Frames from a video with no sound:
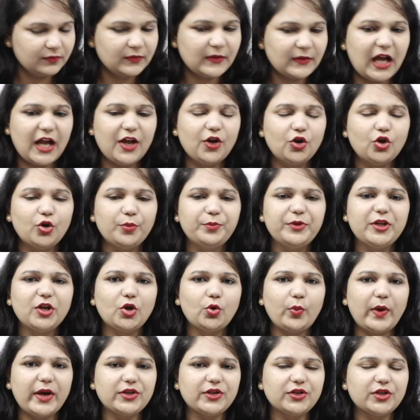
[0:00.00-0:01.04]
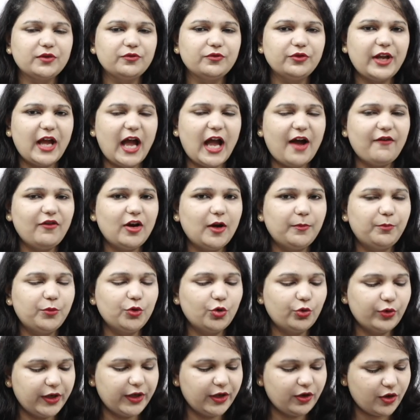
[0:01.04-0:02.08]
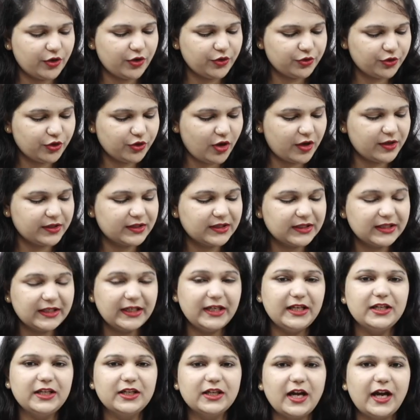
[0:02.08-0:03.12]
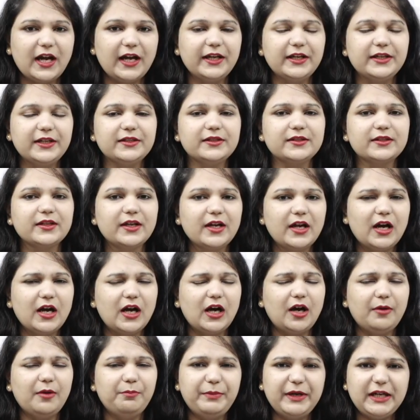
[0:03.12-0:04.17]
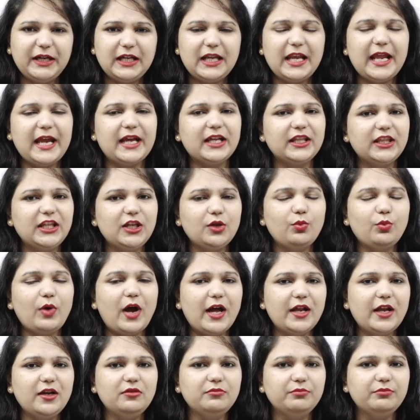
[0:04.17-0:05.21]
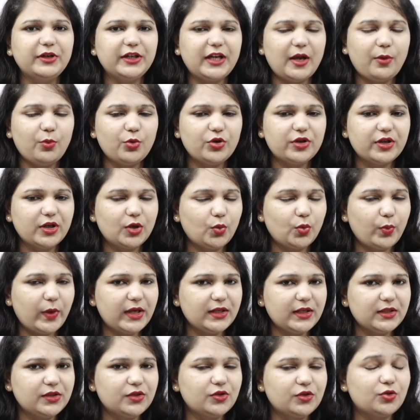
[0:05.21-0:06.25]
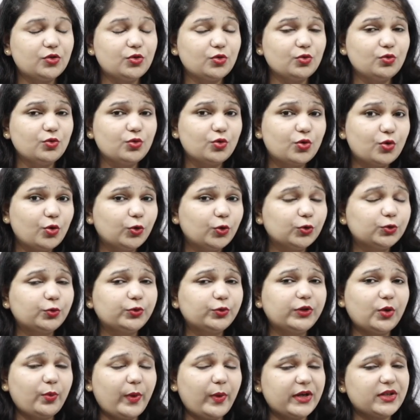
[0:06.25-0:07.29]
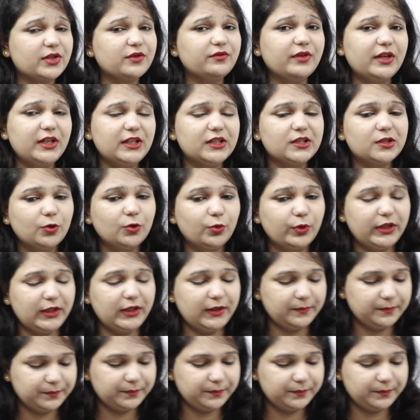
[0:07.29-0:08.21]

I hope the question would have uploaded onto your screen, guys. A bit lengthy one, but I would request to go through the question very slowly.